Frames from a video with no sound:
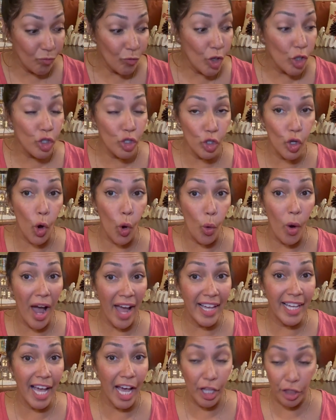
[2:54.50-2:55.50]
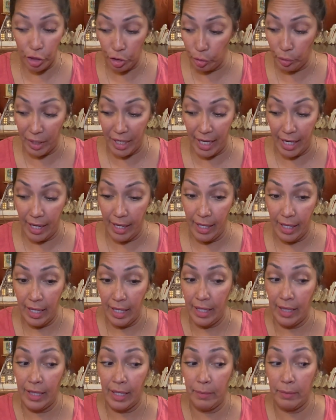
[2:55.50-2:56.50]
So I got three.
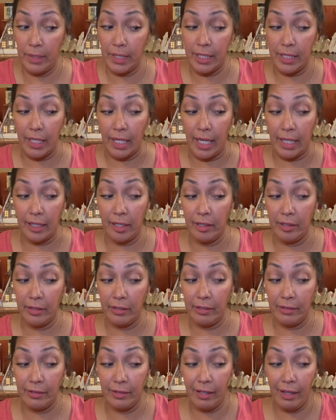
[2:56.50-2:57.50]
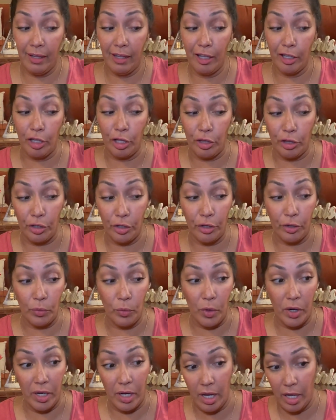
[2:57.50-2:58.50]
Let me see. I think this is the third
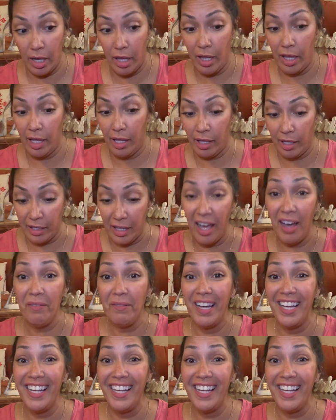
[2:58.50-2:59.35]
one. Yeah.